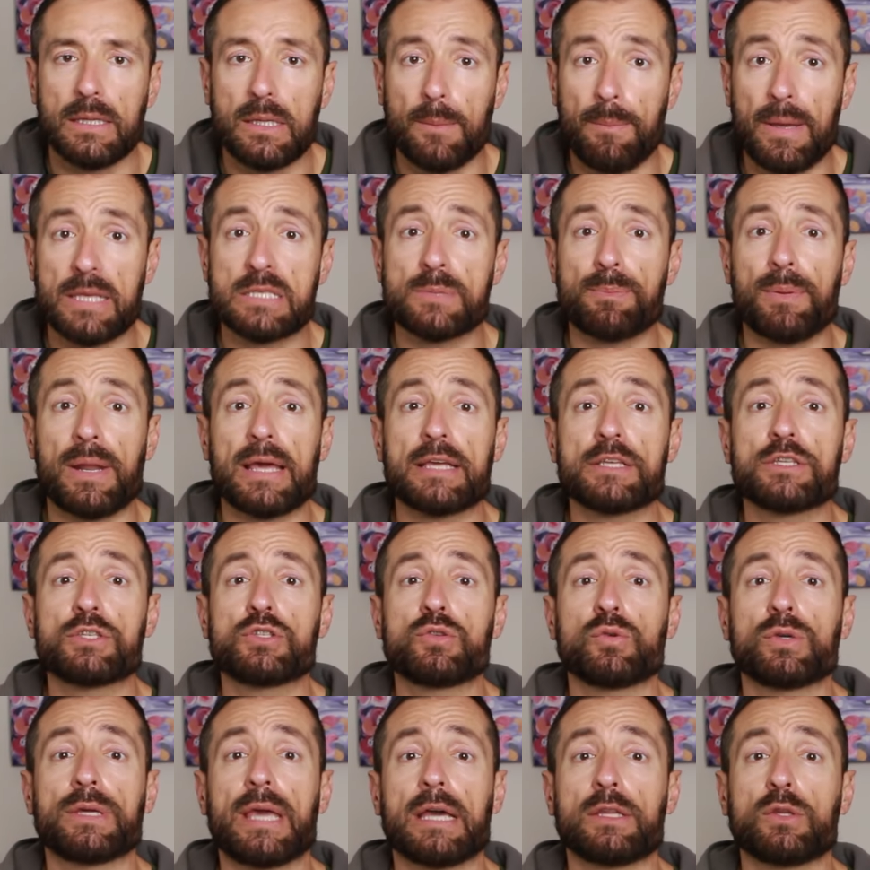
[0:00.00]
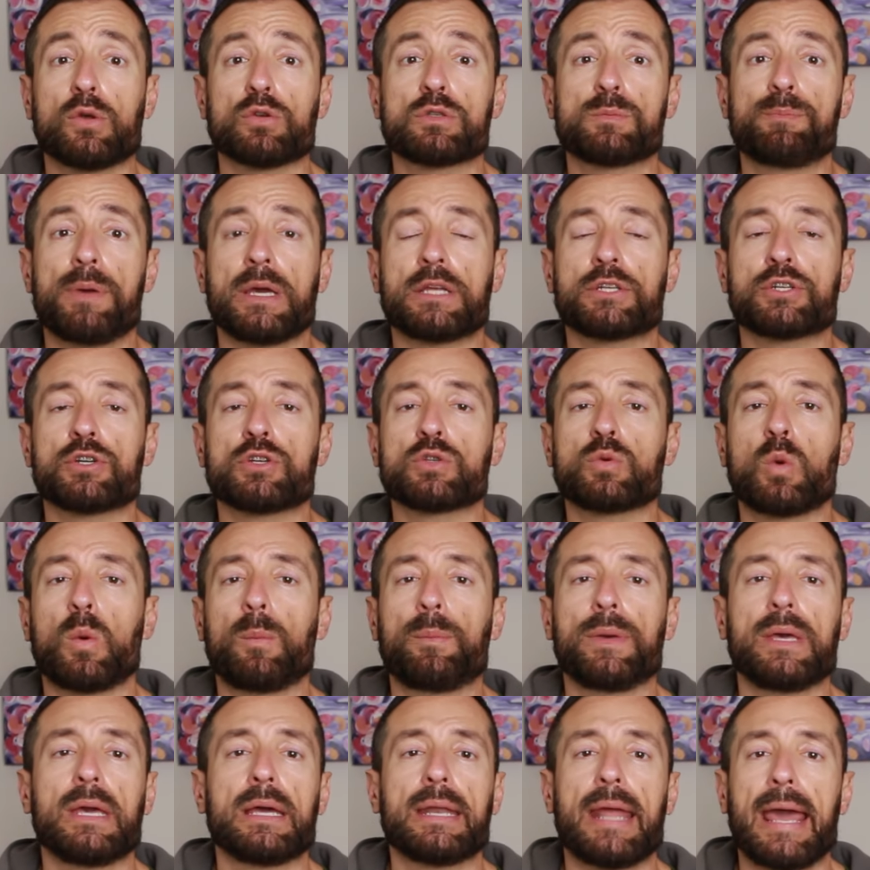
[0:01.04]
The best place to get those pictures will
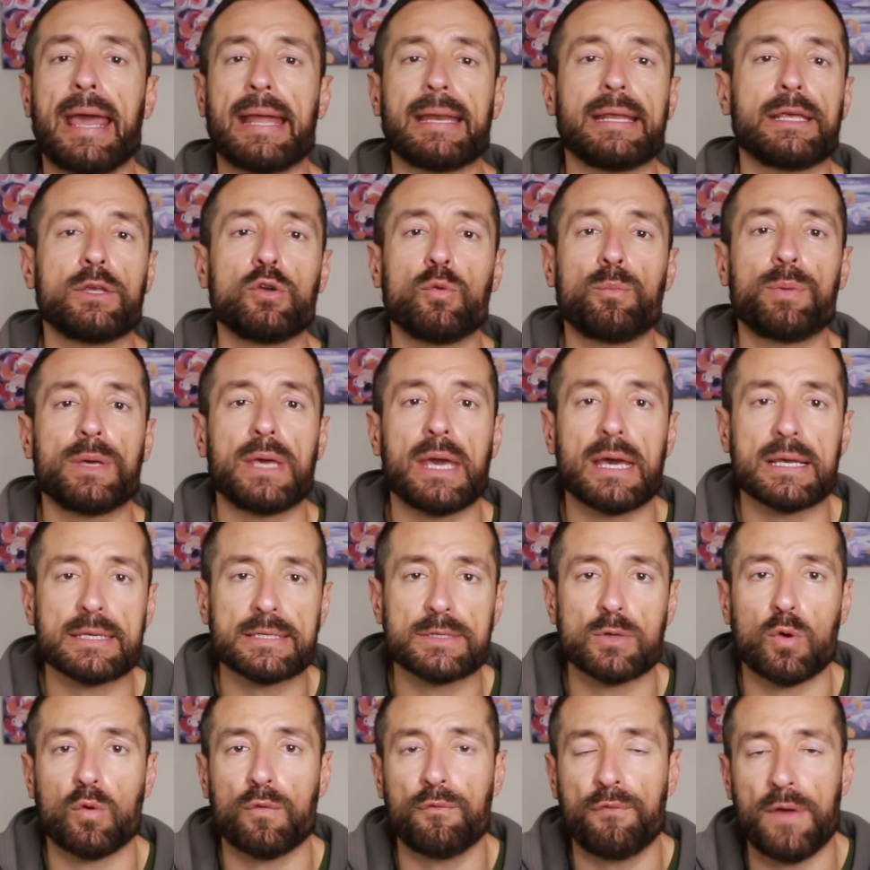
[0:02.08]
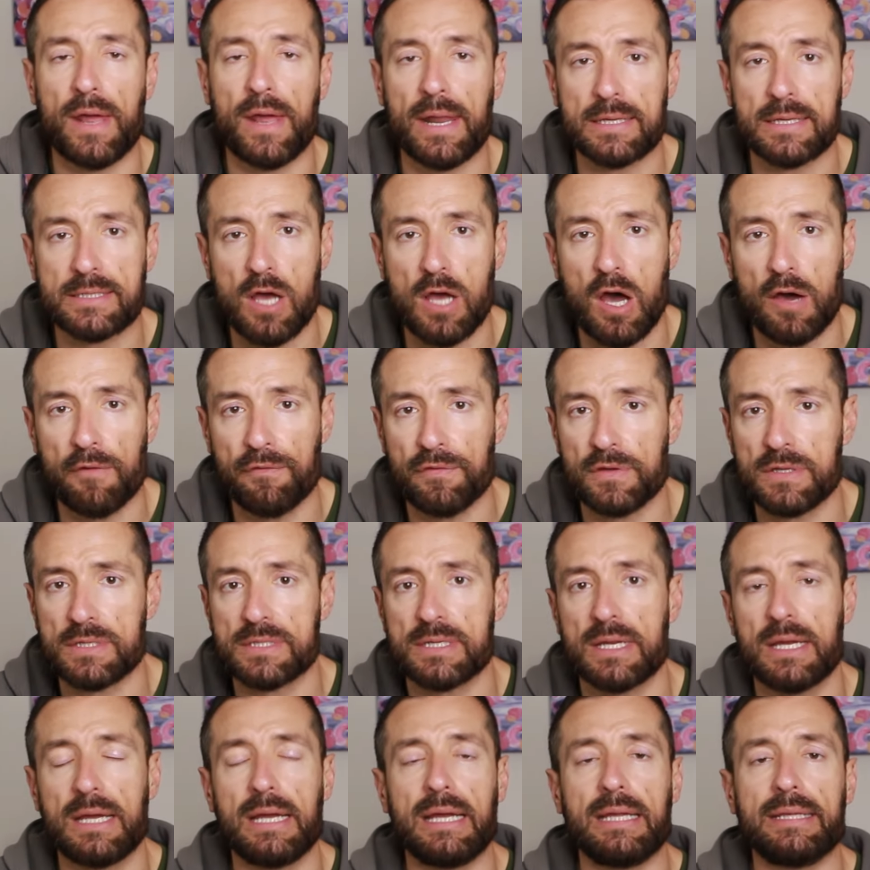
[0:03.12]
be at any UPS or FedEx
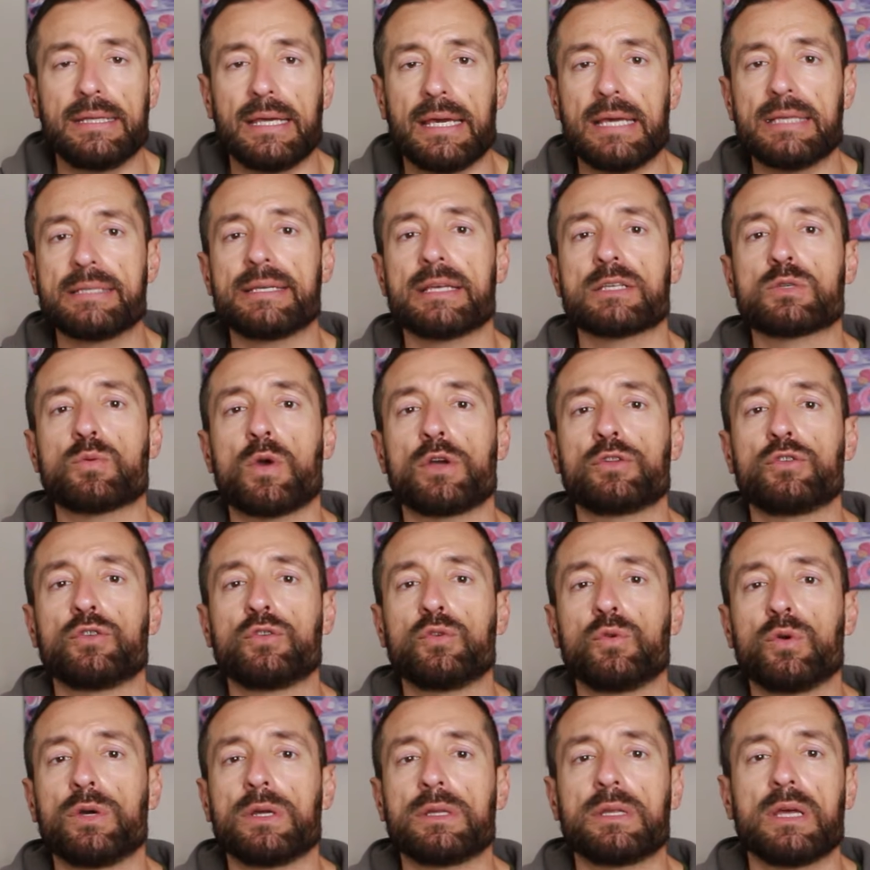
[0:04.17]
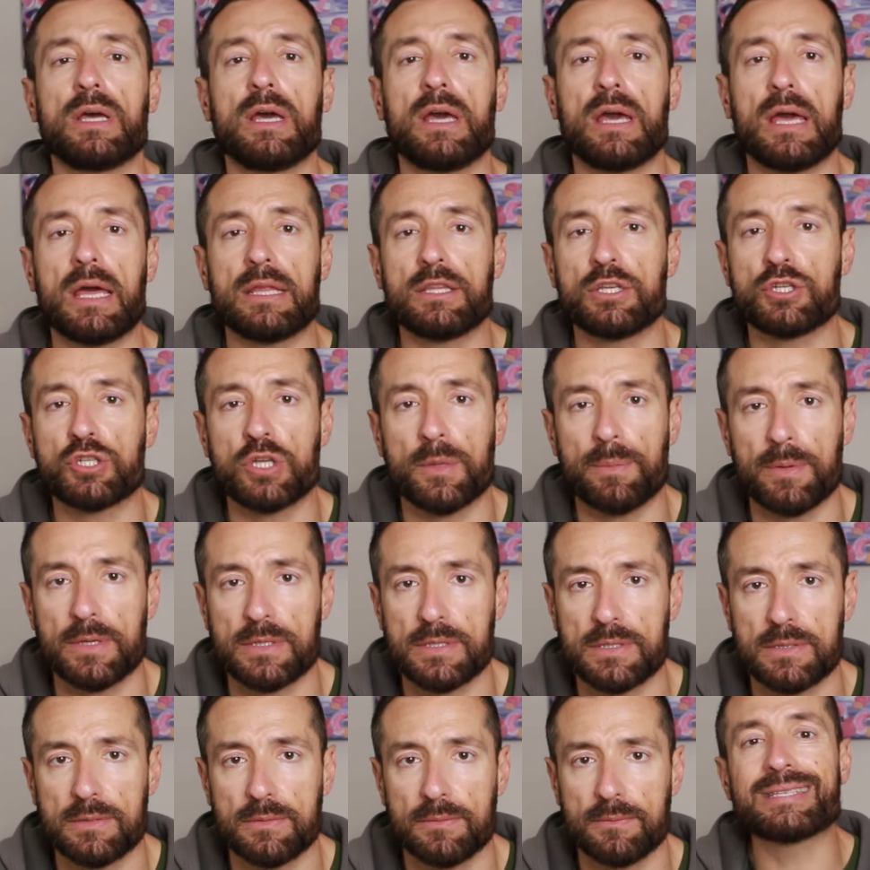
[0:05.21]
office, the easiest way to do it and the
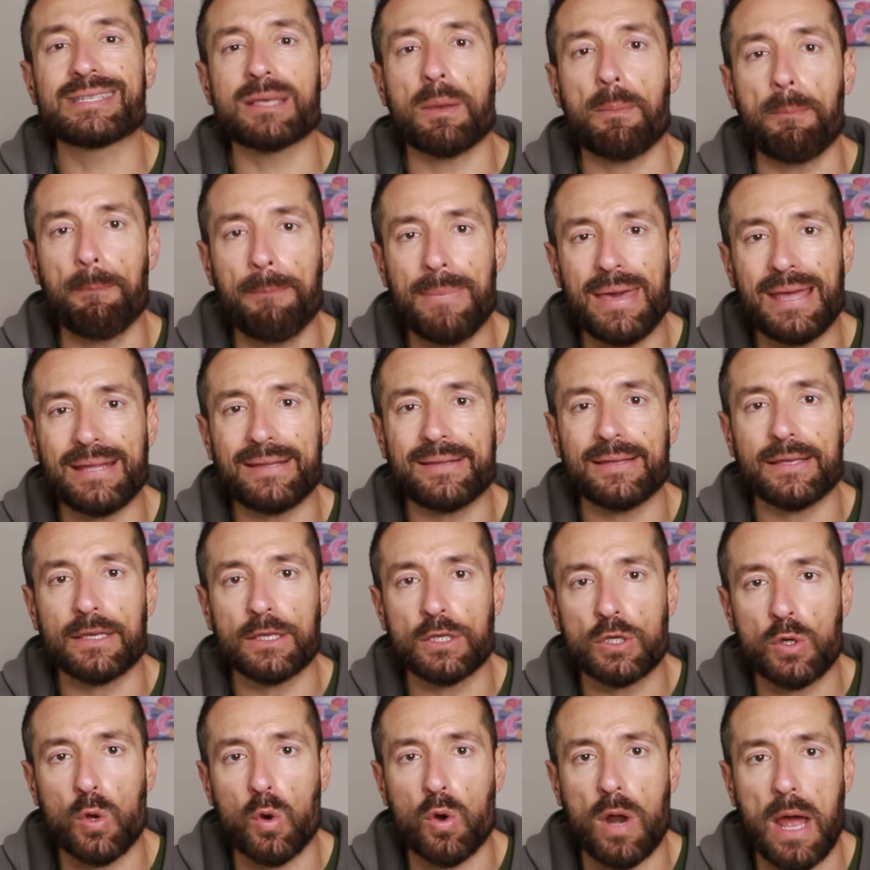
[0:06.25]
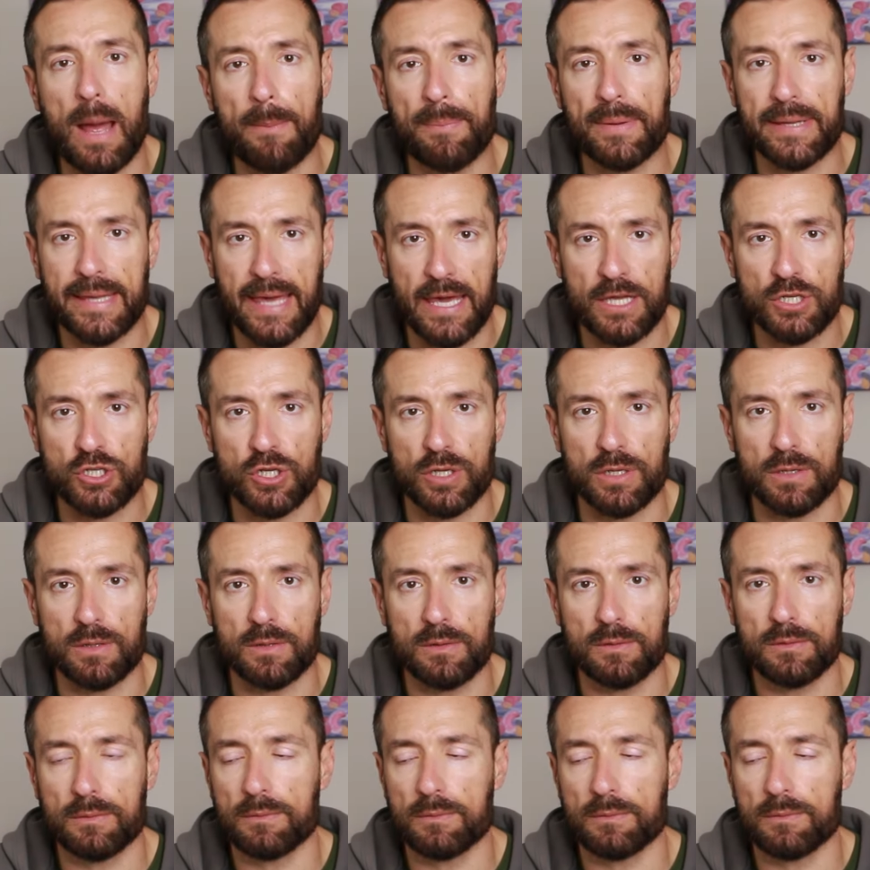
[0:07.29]
cheapest. Submit your application.